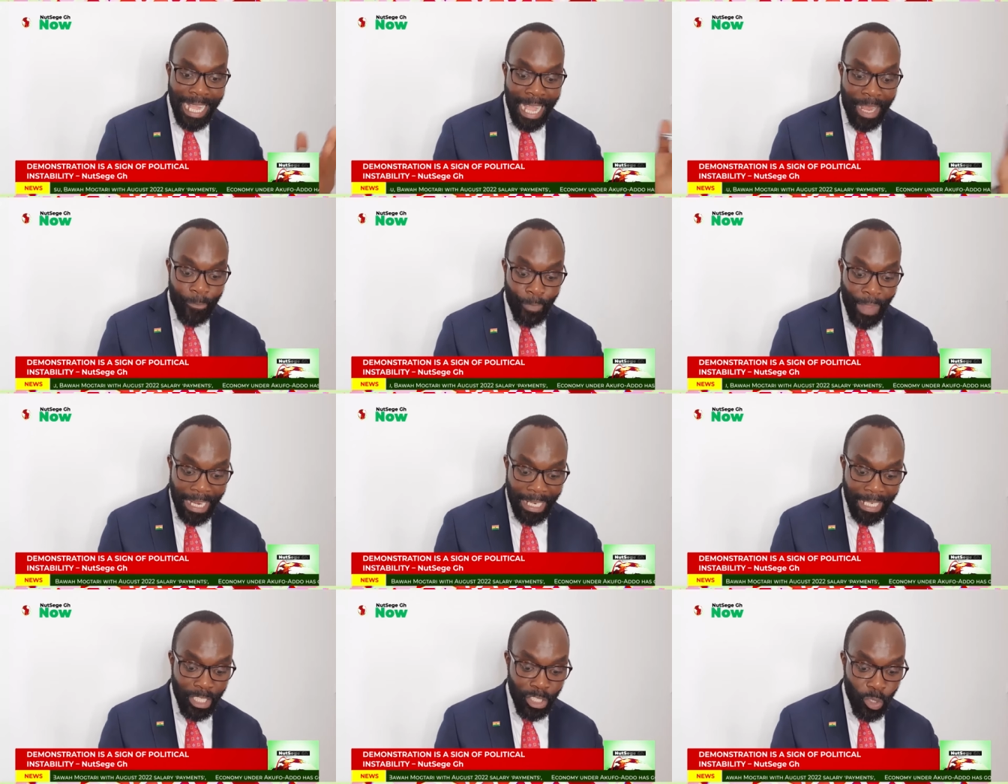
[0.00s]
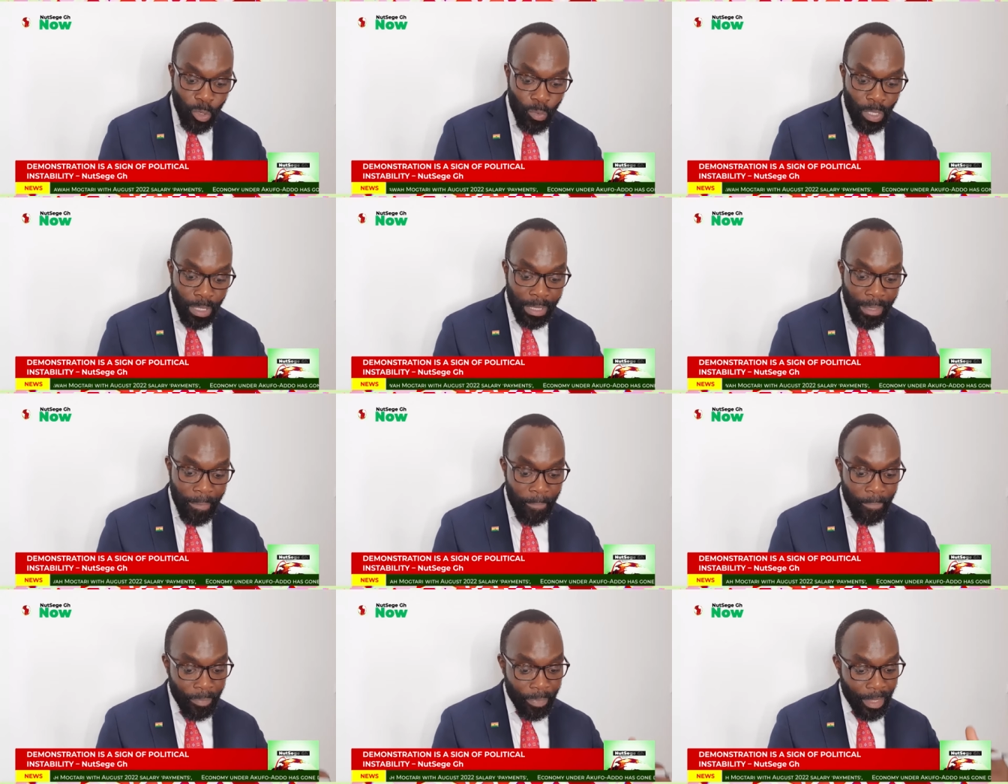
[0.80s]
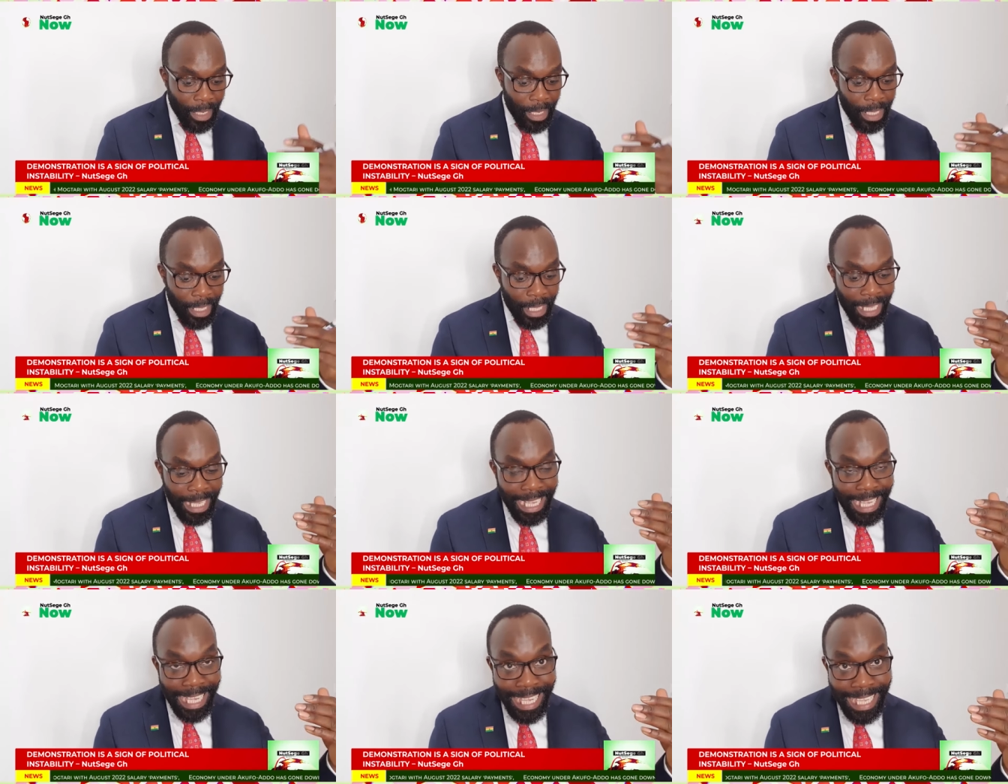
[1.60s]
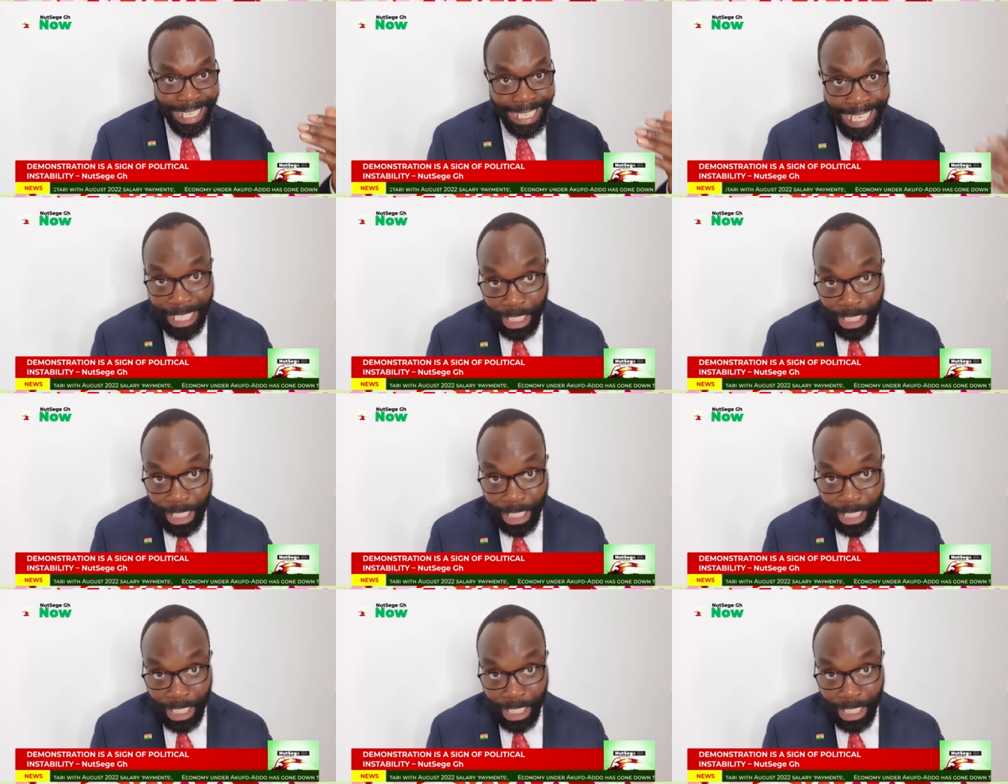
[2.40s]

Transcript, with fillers: And finally, so what? They